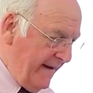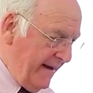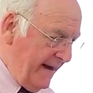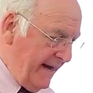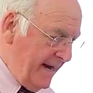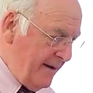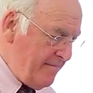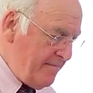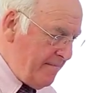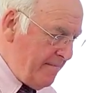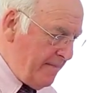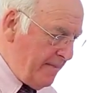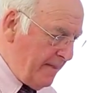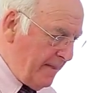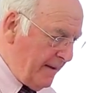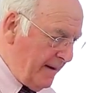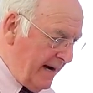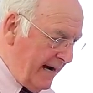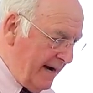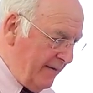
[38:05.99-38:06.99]
I'm
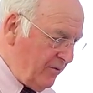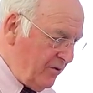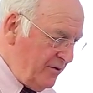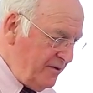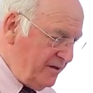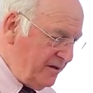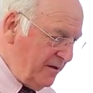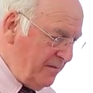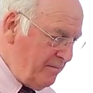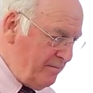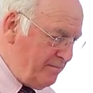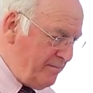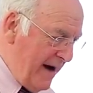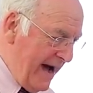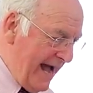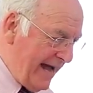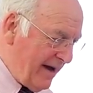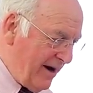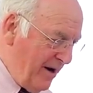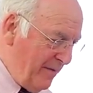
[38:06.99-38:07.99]
going to
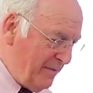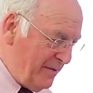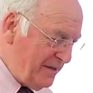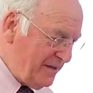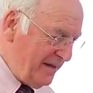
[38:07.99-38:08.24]
back up,